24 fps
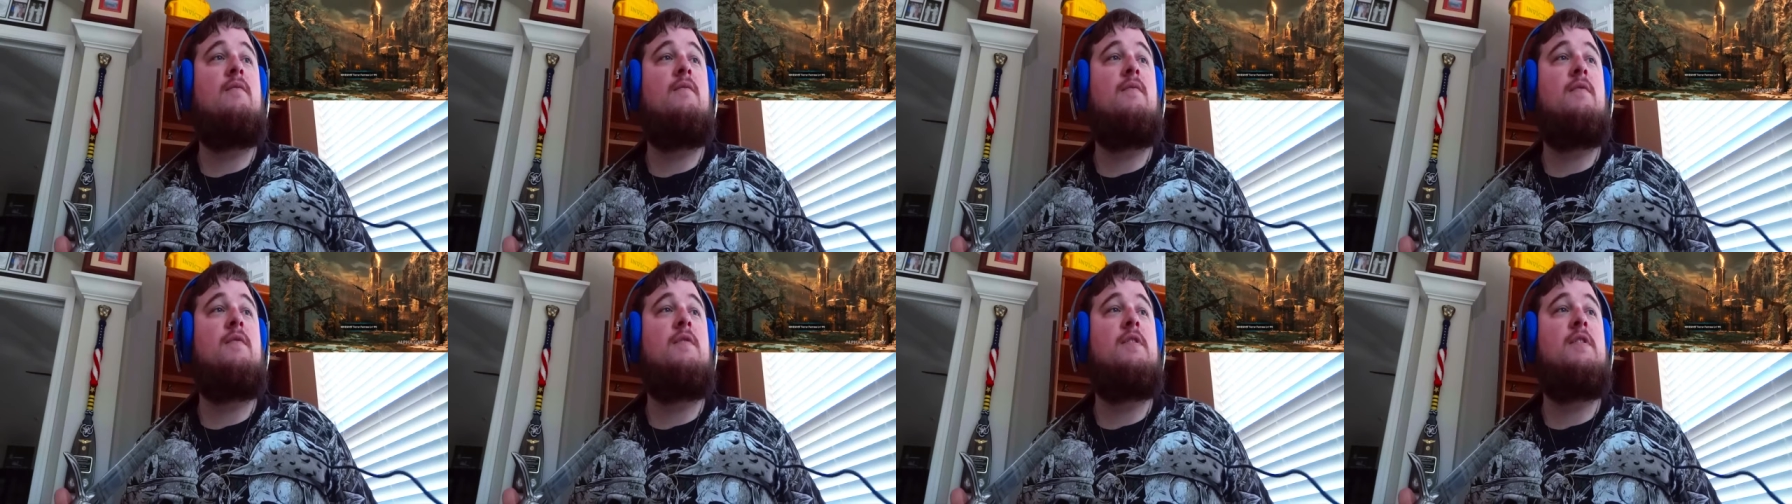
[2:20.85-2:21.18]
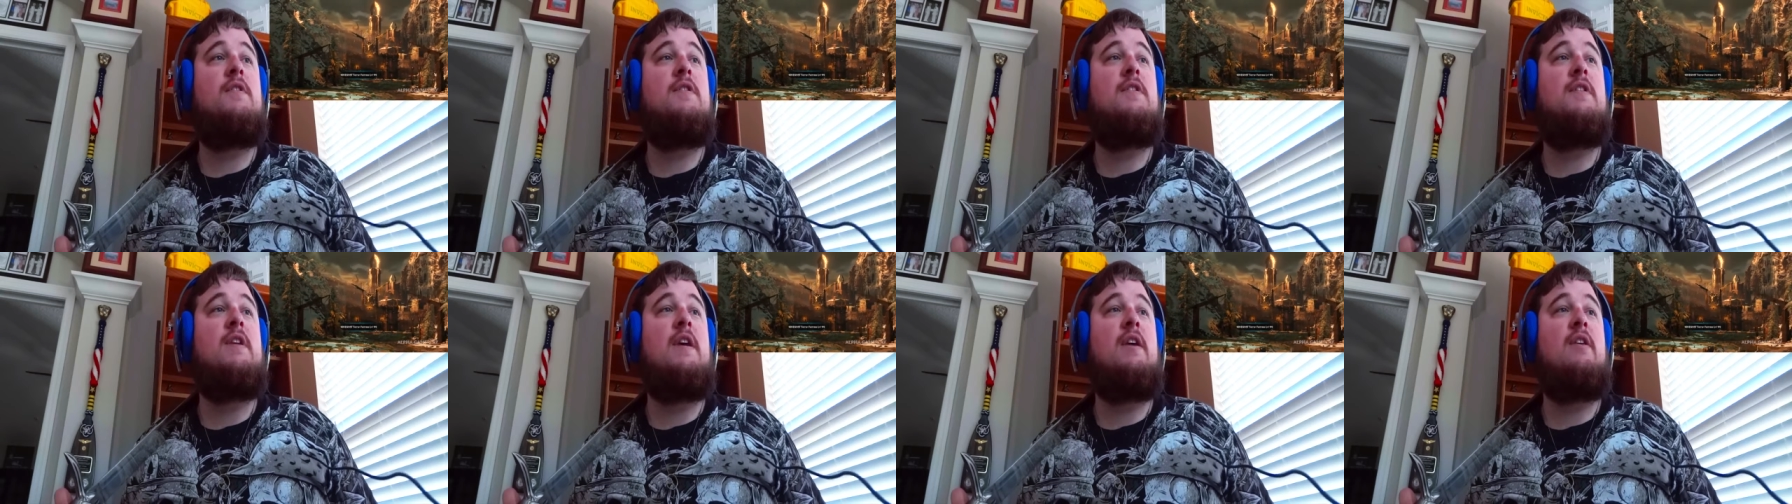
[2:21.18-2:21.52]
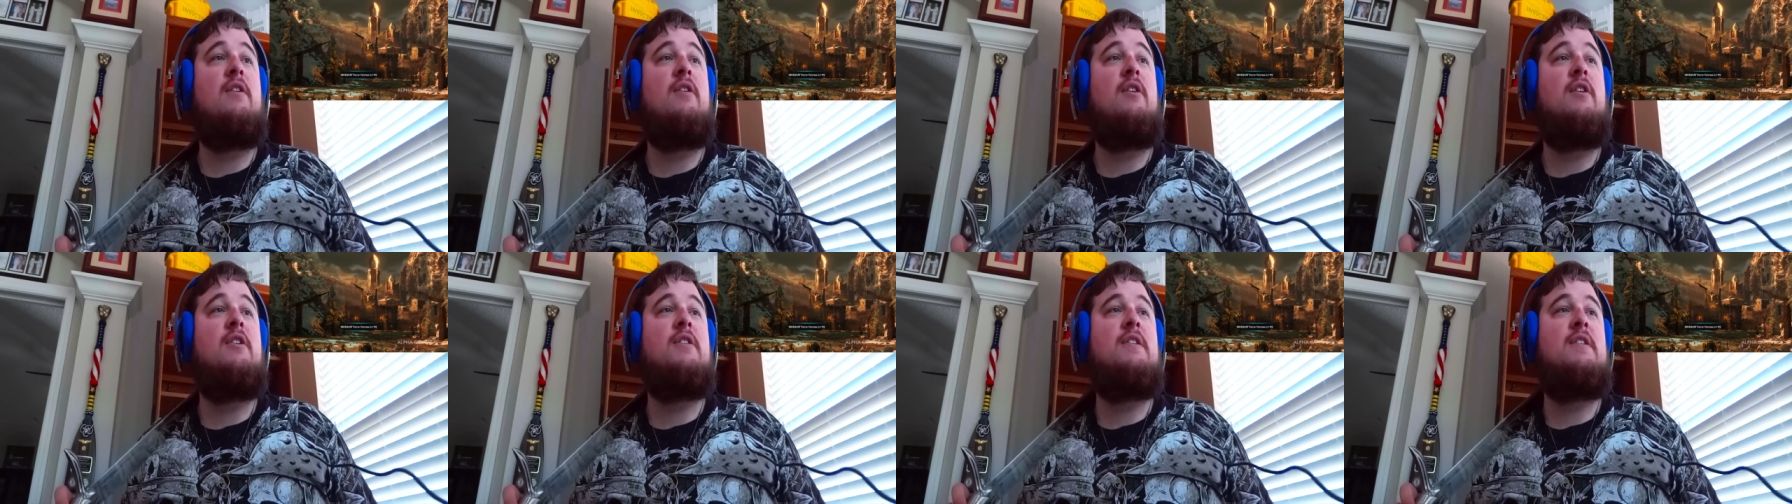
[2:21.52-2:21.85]

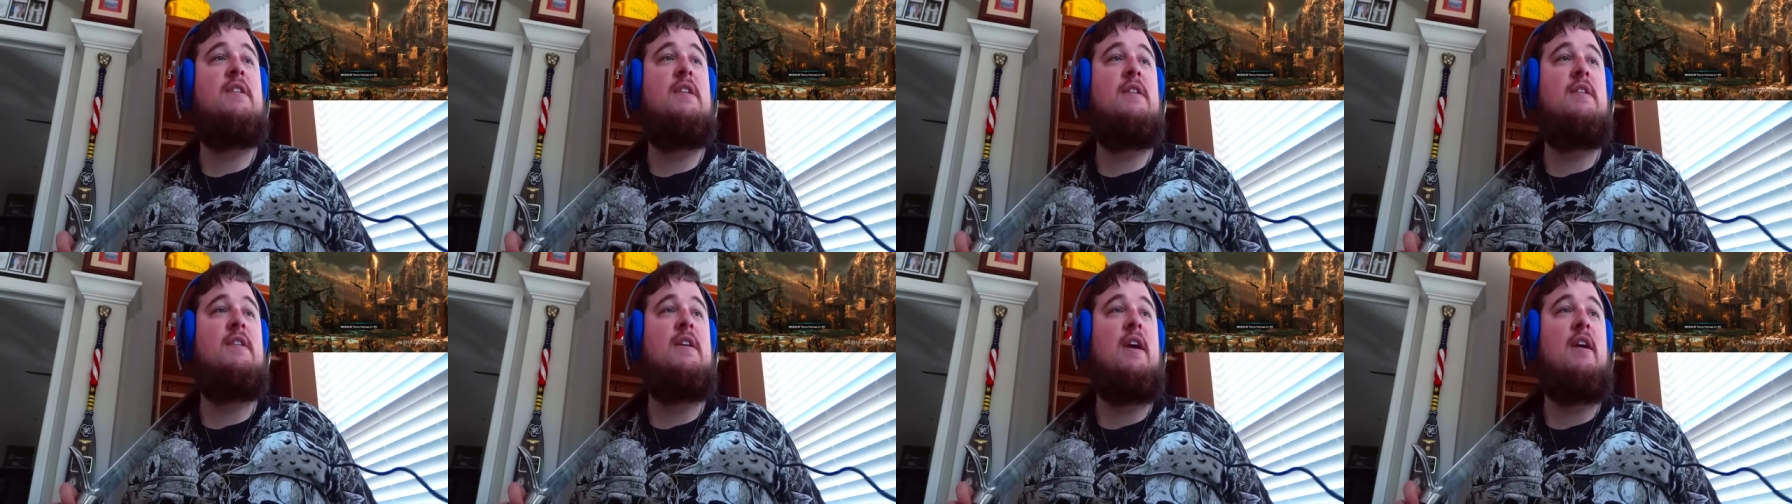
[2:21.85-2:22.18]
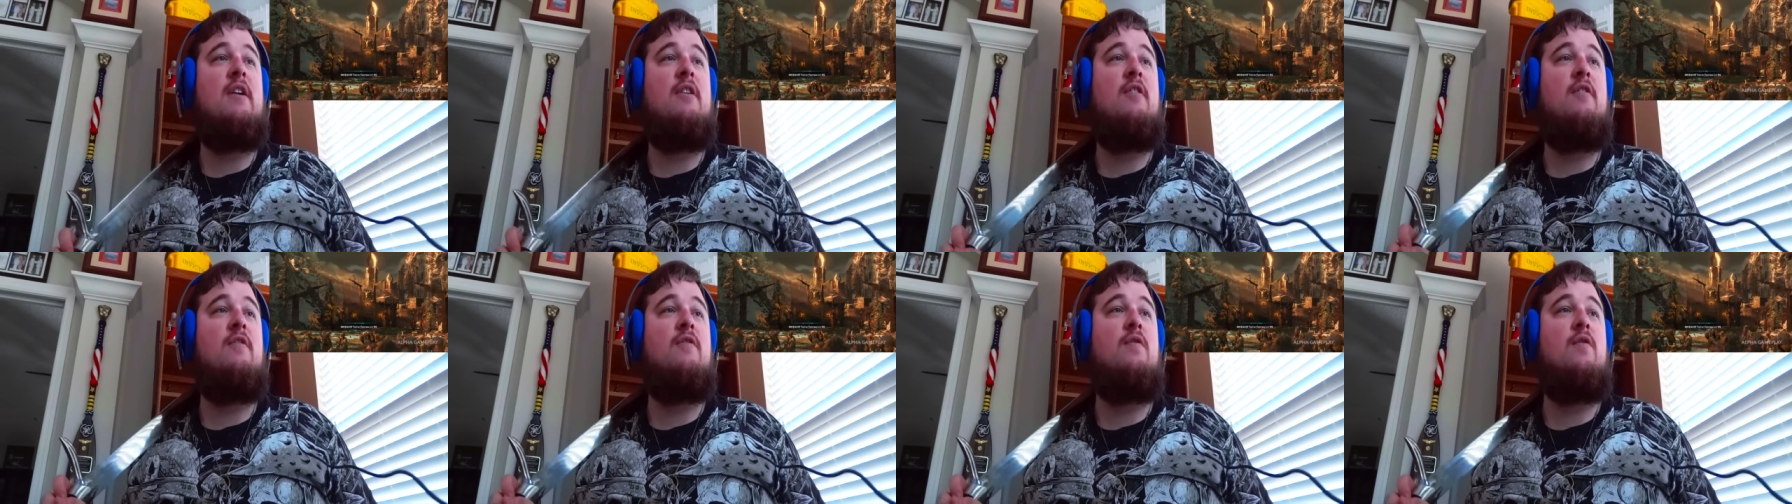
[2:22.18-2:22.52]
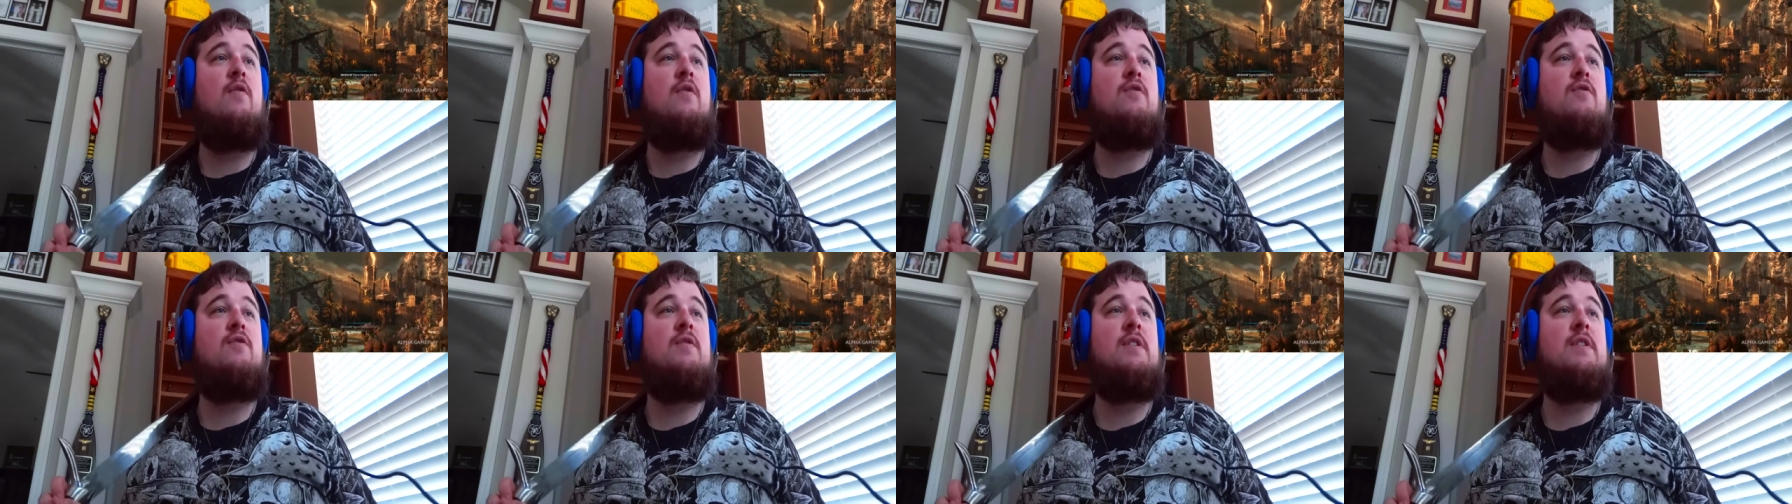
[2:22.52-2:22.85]
Seregost Terror
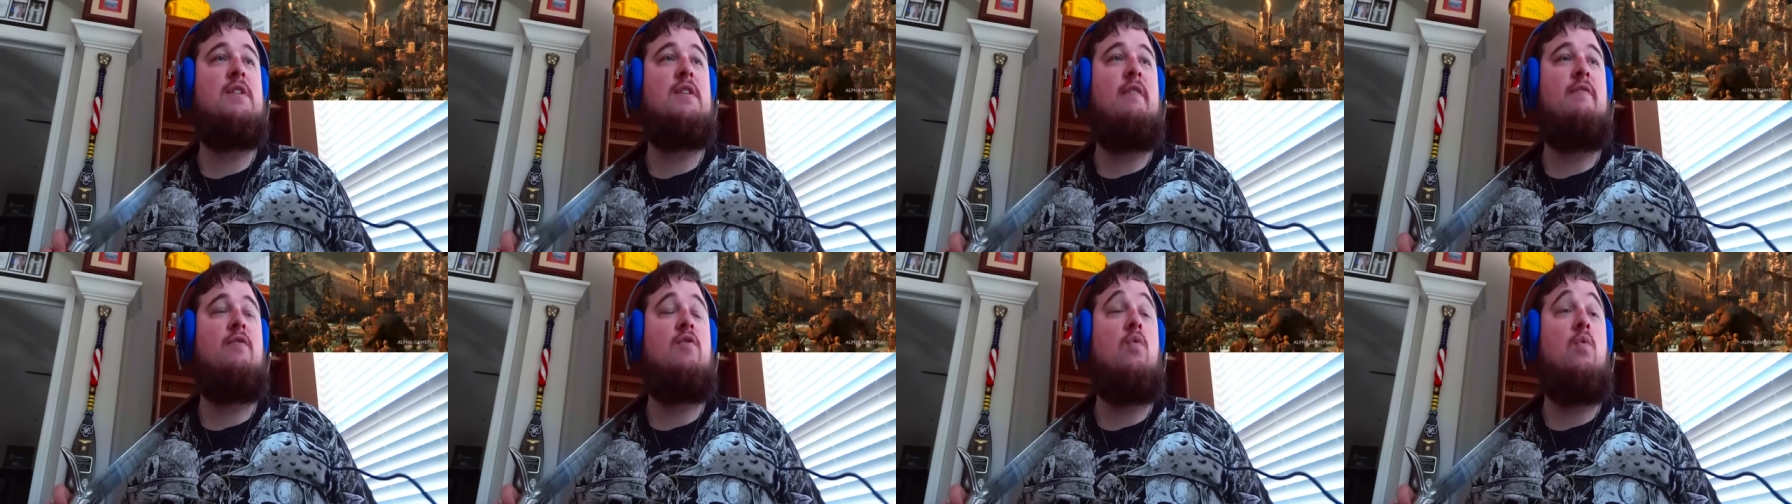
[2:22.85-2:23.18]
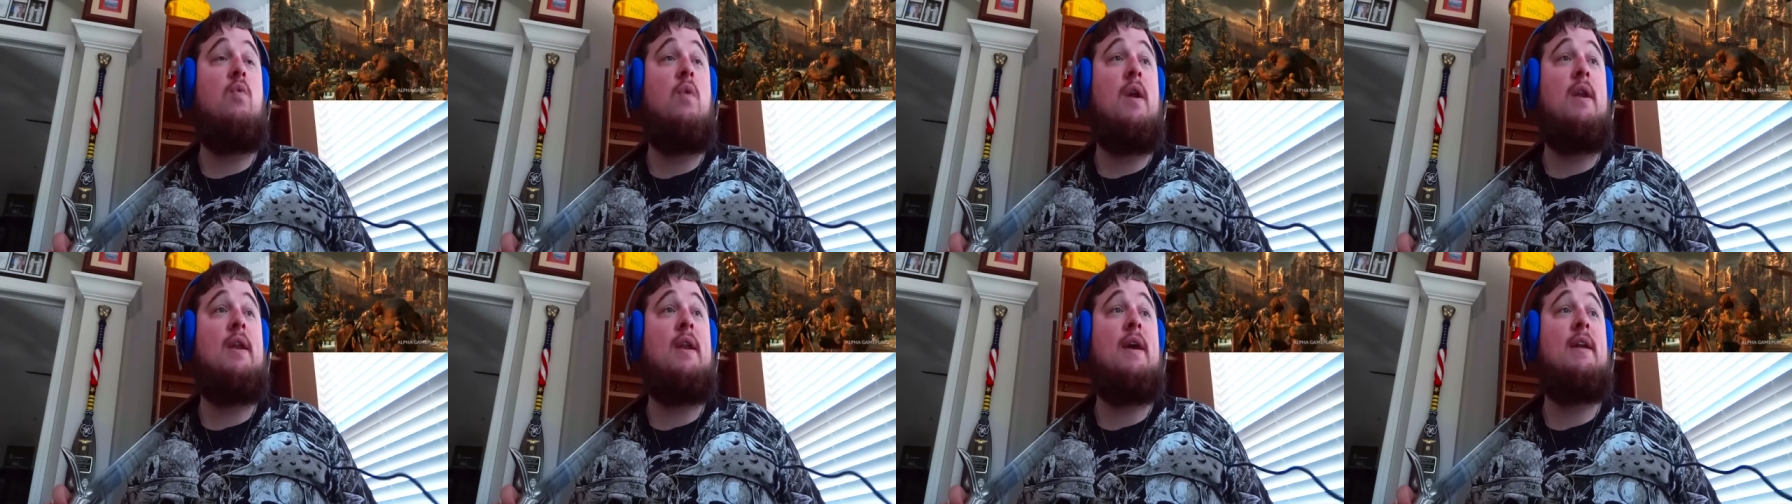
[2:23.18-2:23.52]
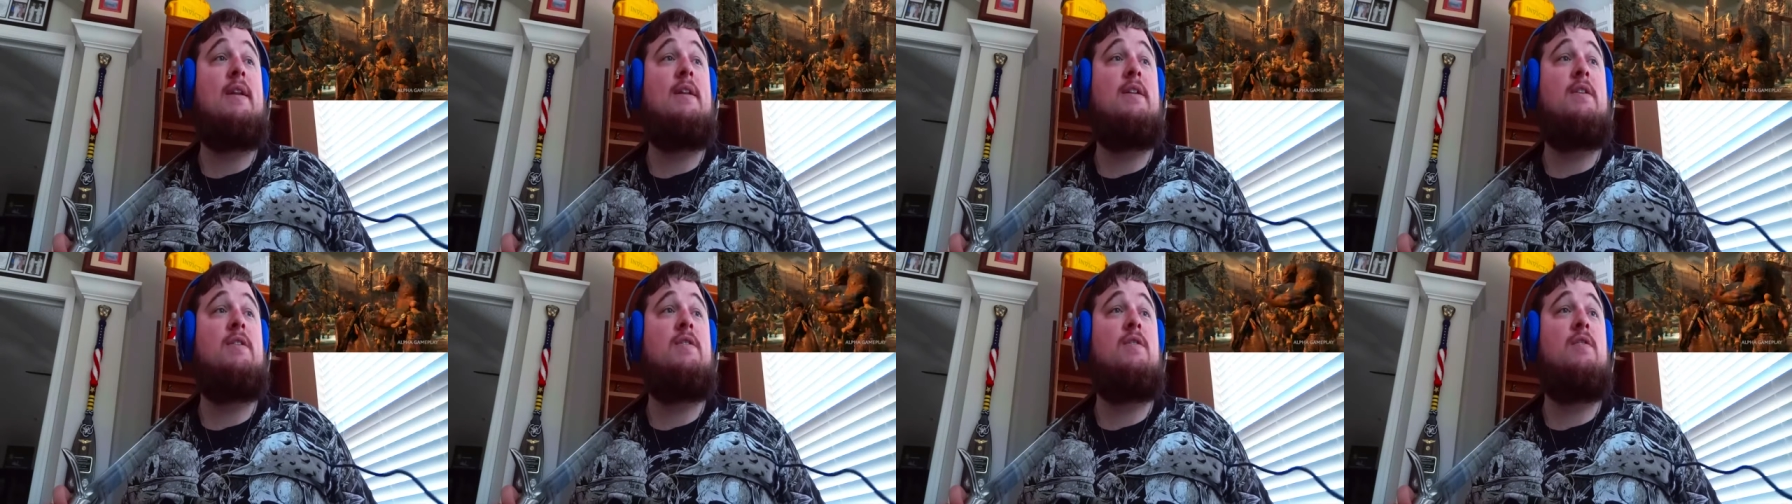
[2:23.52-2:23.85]
Fortress, level
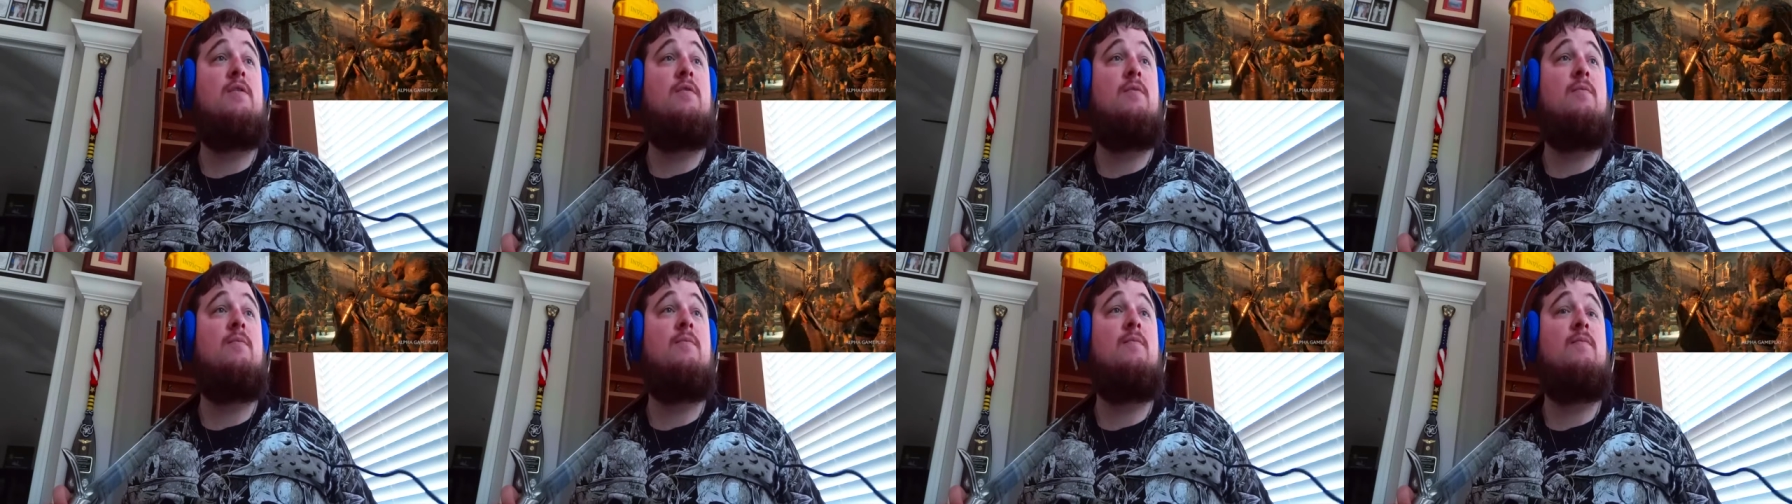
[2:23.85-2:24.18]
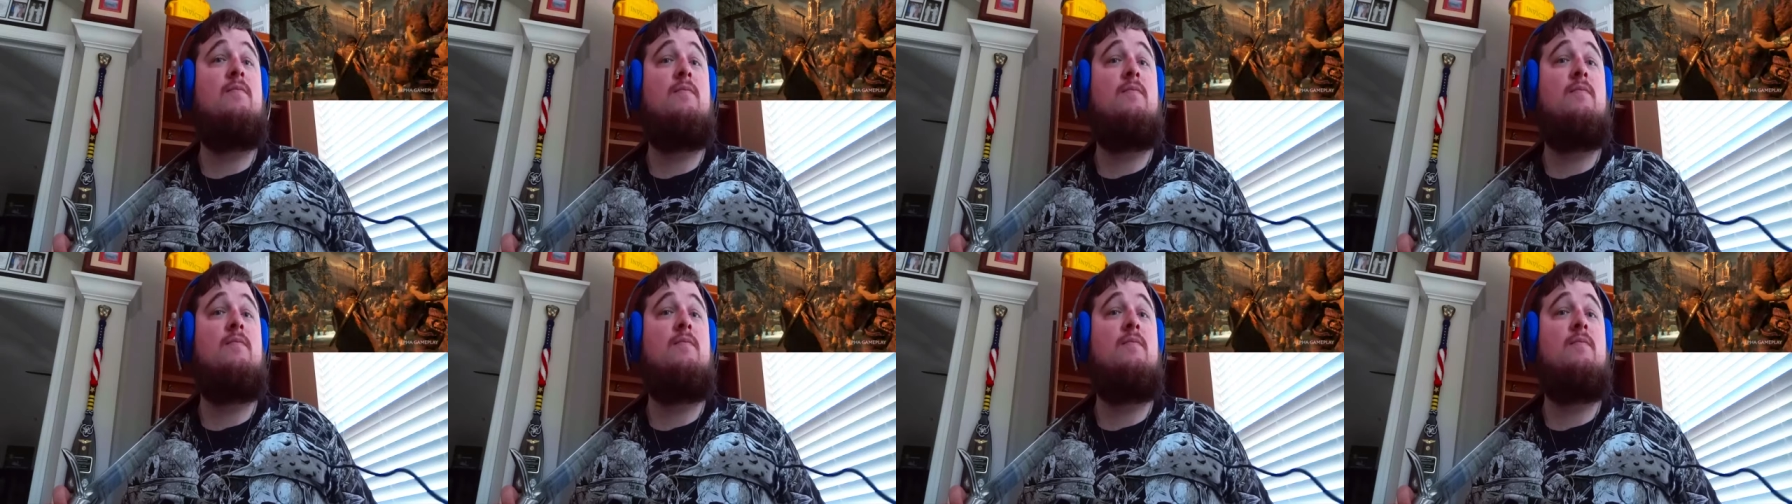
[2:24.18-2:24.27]
192.